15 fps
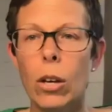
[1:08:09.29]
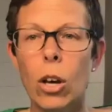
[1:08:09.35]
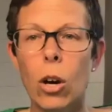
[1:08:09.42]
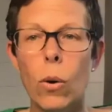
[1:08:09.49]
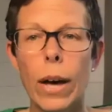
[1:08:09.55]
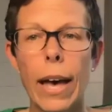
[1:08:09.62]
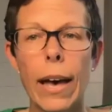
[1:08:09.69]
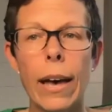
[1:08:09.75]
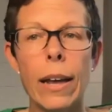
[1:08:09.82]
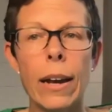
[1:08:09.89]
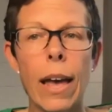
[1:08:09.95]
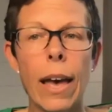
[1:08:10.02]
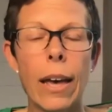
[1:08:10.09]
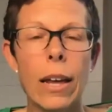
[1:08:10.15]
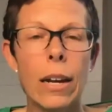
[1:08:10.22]
go ahead
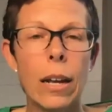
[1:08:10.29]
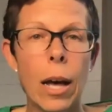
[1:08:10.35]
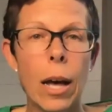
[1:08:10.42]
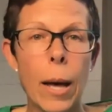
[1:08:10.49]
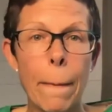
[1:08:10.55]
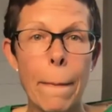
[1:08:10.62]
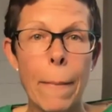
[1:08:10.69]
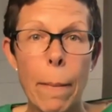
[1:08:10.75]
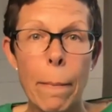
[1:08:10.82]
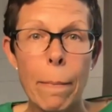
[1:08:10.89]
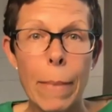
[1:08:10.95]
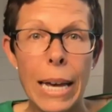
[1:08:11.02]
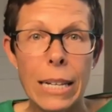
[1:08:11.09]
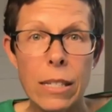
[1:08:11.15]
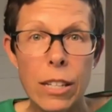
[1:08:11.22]
and um,
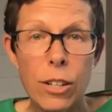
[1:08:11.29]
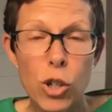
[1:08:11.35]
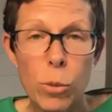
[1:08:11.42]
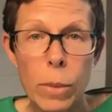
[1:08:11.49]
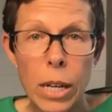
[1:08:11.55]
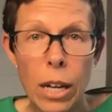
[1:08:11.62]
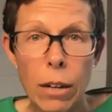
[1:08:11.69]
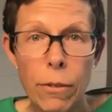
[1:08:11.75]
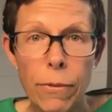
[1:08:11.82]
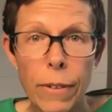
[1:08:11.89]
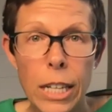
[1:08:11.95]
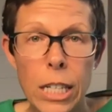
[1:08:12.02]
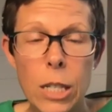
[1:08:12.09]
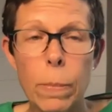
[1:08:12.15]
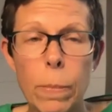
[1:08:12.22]
message me on
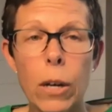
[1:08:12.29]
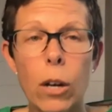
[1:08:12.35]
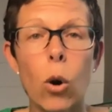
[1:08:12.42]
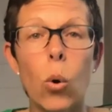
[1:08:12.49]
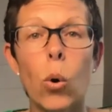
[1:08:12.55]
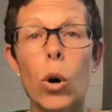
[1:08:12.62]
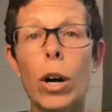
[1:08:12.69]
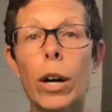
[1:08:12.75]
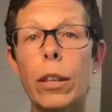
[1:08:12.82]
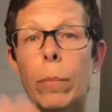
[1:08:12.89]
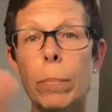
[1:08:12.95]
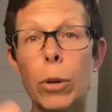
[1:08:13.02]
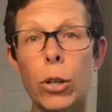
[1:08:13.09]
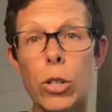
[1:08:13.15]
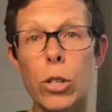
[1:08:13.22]
Facebook or the
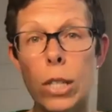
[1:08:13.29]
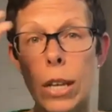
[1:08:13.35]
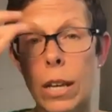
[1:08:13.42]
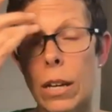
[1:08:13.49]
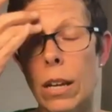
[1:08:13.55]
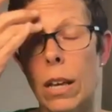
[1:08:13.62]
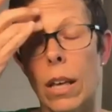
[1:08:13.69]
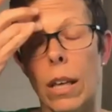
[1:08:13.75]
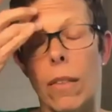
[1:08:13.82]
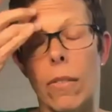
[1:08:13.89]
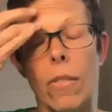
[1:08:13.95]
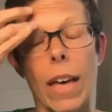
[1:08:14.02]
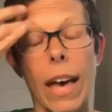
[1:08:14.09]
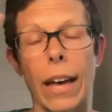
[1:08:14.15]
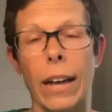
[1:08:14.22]
person
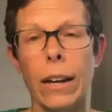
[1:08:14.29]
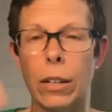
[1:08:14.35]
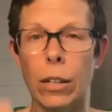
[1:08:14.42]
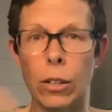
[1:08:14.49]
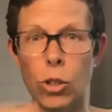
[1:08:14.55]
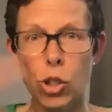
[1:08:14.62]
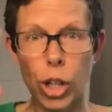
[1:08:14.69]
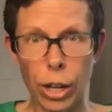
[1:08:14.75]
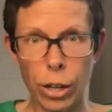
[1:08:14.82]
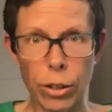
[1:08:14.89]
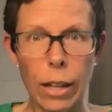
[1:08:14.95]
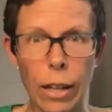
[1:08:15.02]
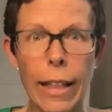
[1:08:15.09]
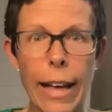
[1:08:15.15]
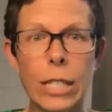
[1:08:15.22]
that shared the
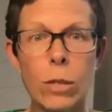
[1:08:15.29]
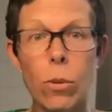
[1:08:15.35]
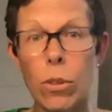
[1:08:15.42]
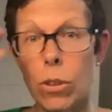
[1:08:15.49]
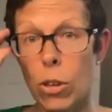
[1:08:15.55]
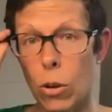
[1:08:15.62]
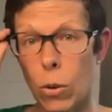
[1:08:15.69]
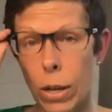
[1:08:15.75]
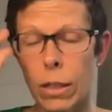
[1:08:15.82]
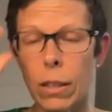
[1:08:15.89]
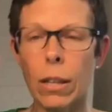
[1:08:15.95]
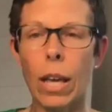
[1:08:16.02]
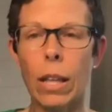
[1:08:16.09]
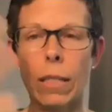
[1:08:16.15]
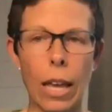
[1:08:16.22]
class with you and,
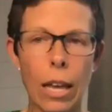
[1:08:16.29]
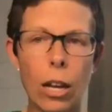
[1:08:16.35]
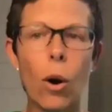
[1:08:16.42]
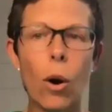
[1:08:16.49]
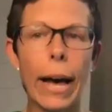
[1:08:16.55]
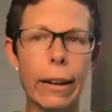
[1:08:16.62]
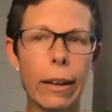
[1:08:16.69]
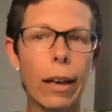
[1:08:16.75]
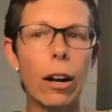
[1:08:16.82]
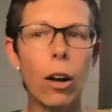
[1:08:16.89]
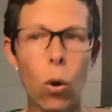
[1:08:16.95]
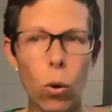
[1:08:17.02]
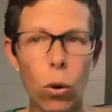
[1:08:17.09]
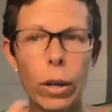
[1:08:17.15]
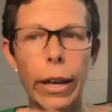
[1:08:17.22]
and they know how to get a,
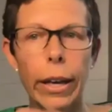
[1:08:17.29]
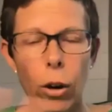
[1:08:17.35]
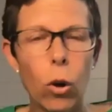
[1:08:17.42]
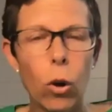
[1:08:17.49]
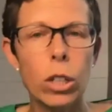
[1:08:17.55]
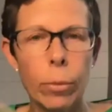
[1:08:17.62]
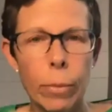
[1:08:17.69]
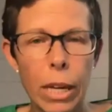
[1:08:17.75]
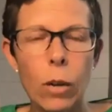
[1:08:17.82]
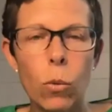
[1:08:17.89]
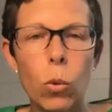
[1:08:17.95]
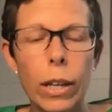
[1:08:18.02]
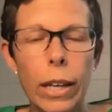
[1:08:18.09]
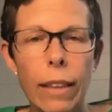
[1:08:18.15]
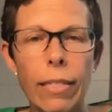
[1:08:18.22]
hold, get a hold of me and
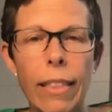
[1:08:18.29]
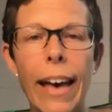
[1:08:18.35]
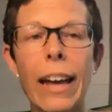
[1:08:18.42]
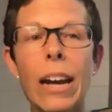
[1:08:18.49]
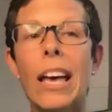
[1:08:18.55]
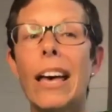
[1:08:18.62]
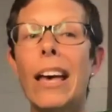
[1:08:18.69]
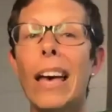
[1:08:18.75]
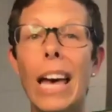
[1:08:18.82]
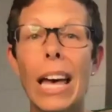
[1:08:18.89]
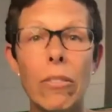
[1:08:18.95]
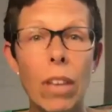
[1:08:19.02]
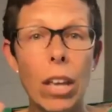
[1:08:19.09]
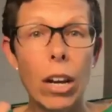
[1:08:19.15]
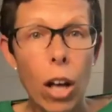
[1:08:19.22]
we'll get that.
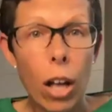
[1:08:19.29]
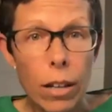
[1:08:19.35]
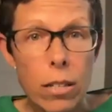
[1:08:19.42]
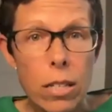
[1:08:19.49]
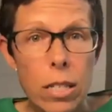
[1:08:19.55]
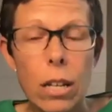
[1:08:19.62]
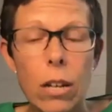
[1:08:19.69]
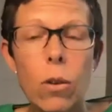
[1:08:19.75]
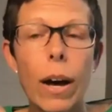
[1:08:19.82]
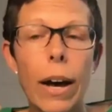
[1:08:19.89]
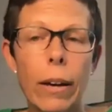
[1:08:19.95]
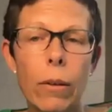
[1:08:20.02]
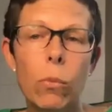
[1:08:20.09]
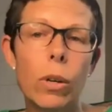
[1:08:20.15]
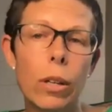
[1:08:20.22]
And then also
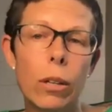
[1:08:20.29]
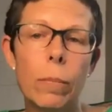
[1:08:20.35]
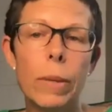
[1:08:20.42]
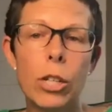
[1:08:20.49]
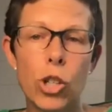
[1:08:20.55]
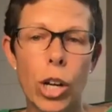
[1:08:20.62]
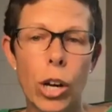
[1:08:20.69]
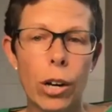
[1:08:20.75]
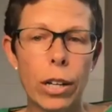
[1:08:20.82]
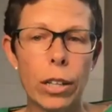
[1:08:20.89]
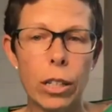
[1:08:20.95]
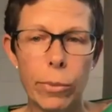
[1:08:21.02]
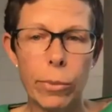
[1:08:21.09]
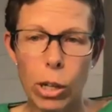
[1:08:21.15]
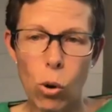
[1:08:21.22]
I will be sharing
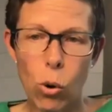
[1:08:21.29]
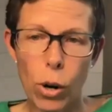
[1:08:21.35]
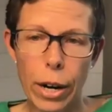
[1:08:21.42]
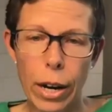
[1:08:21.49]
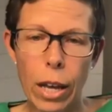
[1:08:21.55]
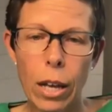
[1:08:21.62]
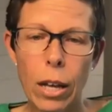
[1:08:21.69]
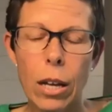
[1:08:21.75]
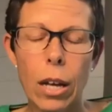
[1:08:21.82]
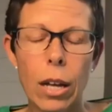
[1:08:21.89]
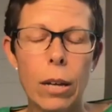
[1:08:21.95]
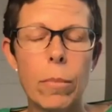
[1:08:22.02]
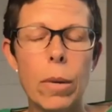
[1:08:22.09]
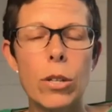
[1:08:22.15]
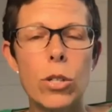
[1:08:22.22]
the recording.
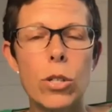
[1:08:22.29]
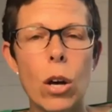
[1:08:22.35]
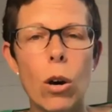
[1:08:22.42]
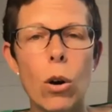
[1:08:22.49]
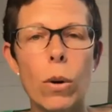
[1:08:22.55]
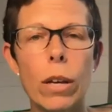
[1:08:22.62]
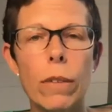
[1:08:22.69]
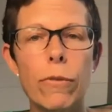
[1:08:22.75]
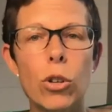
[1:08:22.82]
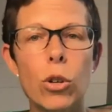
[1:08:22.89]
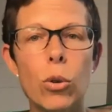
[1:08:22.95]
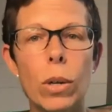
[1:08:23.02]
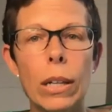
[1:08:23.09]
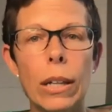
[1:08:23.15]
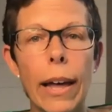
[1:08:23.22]
Um, so if you
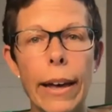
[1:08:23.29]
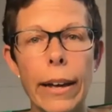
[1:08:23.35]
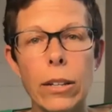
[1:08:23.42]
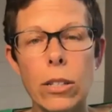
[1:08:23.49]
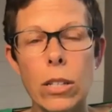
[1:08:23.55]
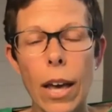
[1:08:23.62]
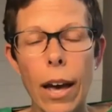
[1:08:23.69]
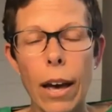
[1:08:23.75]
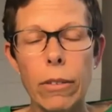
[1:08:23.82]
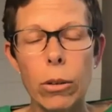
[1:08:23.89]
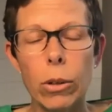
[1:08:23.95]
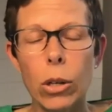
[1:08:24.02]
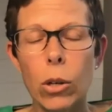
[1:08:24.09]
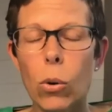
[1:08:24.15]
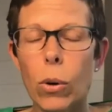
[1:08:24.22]
would like to have the
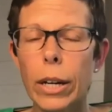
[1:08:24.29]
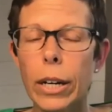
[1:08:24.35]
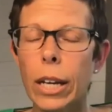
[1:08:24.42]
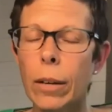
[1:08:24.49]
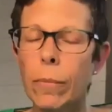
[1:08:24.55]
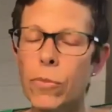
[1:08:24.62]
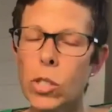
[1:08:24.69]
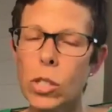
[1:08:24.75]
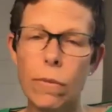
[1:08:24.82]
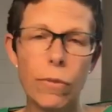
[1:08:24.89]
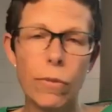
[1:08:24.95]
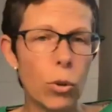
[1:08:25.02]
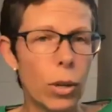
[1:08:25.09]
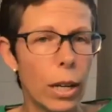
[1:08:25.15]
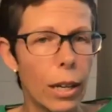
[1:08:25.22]
recording to
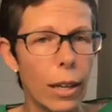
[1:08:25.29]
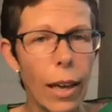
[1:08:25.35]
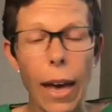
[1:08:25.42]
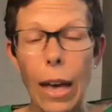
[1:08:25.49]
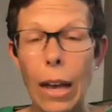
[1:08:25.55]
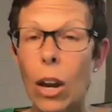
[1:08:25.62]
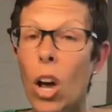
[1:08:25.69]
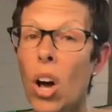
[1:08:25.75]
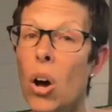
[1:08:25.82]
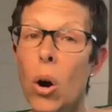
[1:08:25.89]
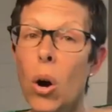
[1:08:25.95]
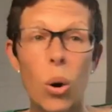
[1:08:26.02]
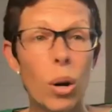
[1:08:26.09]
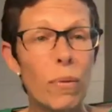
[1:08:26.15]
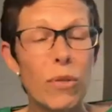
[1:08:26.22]
view it again,
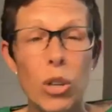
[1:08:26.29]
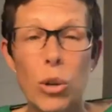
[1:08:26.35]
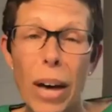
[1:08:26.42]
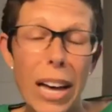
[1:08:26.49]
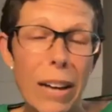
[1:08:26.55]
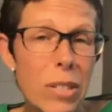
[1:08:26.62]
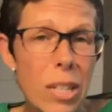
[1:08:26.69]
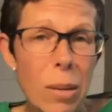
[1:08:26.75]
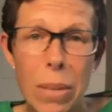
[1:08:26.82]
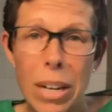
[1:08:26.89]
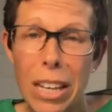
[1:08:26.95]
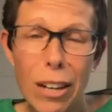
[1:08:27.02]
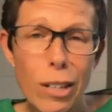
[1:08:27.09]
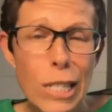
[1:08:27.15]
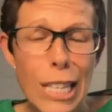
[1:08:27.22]
or if you have somebody
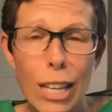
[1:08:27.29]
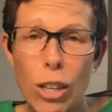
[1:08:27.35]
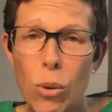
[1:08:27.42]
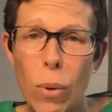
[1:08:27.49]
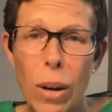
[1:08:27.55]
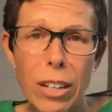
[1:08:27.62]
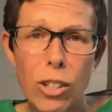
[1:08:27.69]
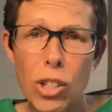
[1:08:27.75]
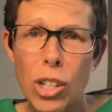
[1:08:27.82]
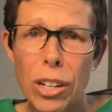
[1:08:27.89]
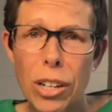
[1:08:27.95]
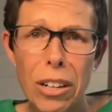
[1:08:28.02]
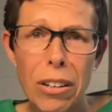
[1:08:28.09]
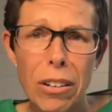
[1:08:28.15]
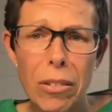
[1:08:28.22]
else that you wanna
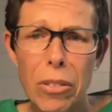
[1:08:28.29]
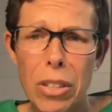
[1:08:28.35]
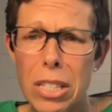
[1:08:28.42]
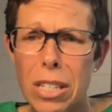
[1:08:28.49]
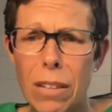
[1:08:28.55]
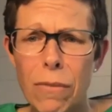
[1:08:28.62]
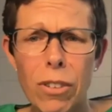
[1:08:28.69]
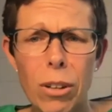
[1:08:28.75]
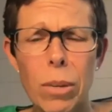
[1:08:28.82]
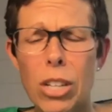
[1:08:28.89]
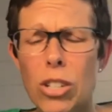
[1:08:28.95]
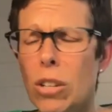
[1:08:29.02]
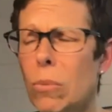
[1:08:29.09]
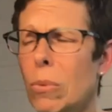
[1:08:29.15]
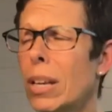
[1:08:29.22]
share this
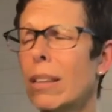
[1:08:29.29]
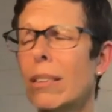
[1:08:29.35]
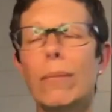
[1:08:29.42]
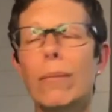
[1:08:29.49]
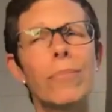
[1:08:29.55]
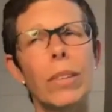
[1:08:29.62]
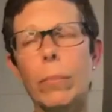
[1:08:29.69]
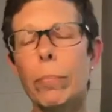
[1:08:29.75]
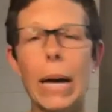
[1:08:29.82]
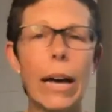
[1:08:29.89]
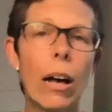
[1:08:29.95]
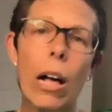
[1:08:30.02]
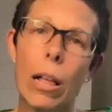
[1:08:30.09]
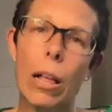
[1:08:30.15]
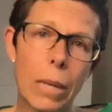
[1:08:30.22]
information with, by
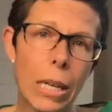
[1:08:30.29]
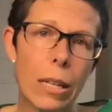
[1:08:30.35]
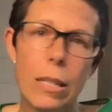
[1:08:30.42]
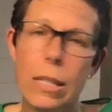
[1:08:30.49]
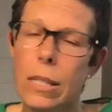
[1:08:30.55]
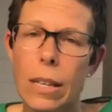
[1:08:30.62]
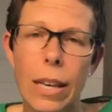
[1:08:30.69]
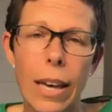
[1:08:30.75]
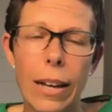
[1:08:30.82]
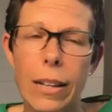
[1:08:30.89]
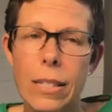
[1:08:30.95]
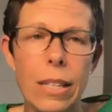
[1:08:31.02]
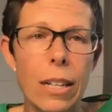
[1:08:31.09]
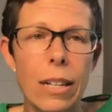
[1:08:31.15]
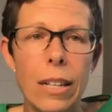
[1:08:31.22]
all means, yes,
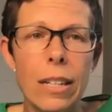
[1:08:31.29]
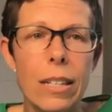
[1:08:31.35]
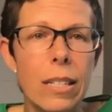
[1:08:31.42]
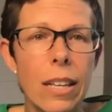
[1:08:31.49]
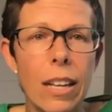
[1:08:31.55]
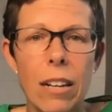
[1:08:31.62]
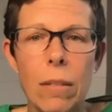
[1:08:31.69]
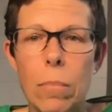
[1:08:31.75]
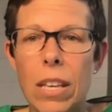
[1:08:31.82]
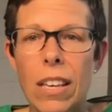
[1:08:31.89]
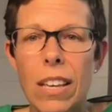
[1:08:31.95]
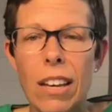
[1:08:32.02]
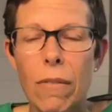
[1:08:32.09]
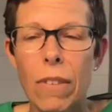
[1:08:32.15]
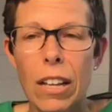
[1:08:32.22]
it is gonna be
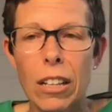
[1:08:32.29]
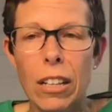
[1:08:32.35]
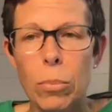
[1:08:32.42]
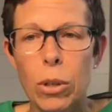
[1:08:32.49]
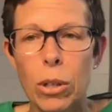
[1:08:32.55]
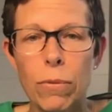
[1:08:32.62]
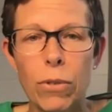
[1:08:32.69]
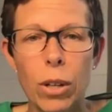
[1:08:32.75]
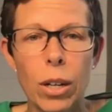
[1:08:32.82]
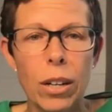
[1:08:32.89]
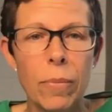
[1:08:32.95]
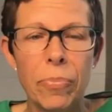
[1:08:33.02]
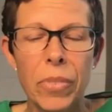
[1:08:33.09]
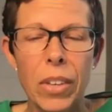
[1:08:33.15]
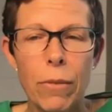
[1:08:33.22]
available for,
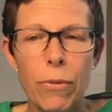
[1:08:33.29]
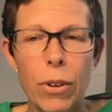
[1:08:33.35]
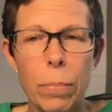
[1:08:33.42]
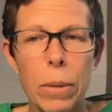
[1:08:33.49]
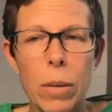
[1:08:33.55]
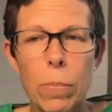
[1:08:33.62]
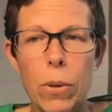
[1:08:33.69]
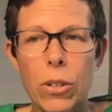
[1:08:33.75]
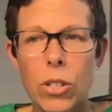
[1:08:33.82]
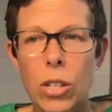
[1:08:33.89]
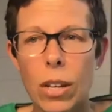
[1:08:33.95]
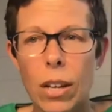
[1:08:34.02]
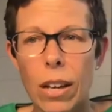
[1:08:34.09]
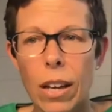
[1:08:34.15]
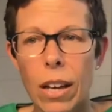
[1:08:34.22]
for people
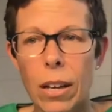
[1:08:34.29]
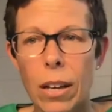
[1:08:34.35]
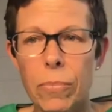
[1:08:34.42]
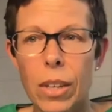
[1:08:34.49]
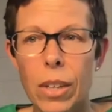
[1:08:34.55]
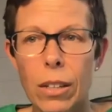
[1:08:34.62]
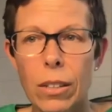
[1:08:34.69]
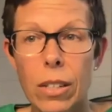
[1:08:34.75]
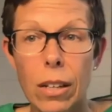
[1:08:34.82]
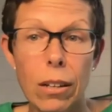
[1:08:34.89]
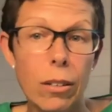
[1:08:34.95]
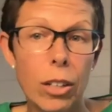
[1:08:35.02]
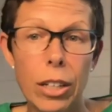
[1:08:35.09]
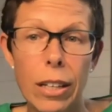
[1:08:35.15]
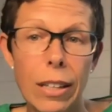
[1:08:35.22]
to, um, to
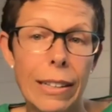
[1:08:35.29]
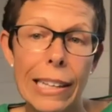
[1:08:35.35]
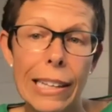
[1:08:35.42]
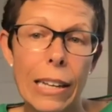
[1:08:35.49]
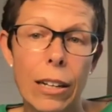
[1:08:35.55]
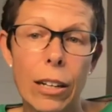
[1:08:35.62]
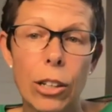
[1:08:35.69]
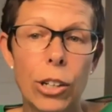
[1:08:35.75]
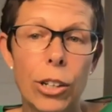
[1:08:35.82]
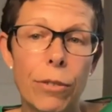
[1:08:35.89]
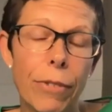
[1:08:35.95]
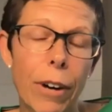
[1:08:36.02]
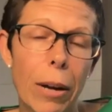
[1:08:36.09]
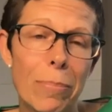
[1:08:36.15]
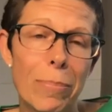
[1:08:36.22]
glean and learn
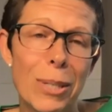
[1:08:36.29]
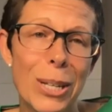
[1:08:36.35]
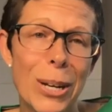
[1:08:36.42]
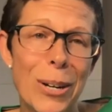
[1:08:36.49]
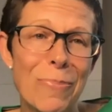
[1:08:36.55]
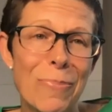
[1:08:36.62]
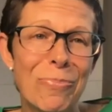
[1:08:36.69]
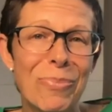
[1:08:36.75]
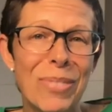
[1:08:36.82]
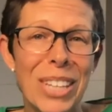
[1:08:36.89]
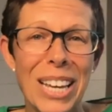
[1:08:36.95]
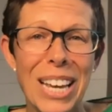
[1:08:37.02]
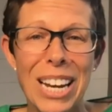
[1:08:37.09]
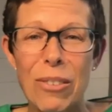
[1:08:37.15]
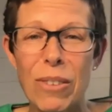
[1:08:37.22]
from, so
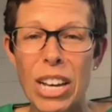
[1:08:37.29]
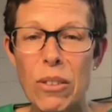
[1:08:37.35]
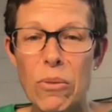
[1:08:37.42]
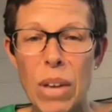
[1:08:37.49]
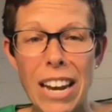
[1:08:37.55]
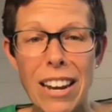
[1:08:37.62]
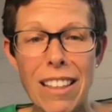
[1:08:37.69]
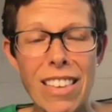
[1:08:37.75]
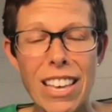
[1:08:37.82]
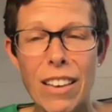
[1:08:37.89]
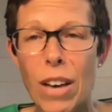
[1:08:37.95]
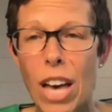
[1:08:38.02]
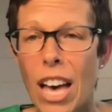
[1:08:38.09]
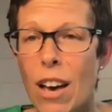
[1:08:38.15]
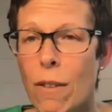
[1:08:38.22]
anyway,
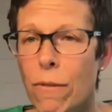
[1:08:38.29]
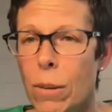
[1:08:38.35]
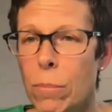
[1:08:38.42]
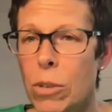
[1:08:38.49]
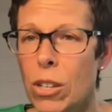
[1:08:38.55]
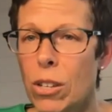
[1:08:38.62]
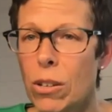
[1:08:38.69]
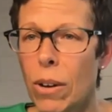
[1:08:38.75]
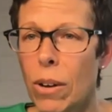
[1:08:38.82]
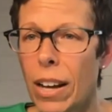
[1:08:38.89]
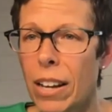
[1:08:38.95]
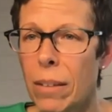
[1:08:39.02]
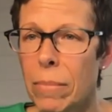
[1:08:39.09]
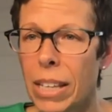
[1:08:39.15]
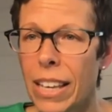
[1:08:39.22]
anything from you,
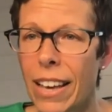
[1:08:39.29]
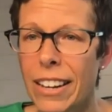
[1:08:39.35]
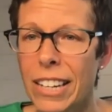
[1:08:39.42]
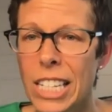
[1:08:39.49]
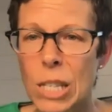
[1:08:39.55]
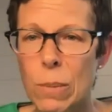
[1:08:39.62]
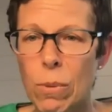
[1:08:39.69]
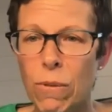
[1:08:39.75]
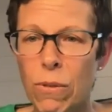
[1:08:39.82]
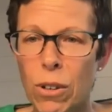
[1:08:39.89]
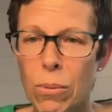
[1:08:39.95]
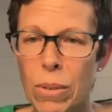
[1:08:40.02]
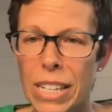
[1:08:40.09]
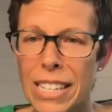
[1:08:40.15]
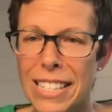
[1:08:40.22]
um, Candice, before
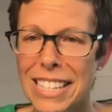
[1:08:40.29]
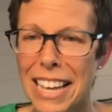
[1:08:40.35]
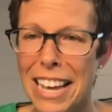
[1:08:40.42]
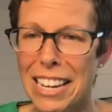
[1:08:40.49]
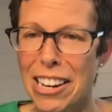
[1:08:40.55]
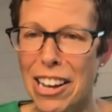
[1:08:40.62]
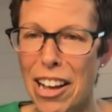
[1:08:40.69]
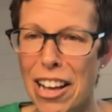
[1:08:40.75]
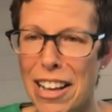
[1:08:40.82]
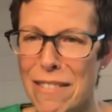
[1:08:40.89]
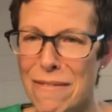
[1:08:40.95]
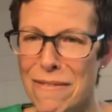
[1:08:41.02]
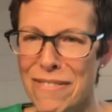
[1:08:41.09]
we sign off?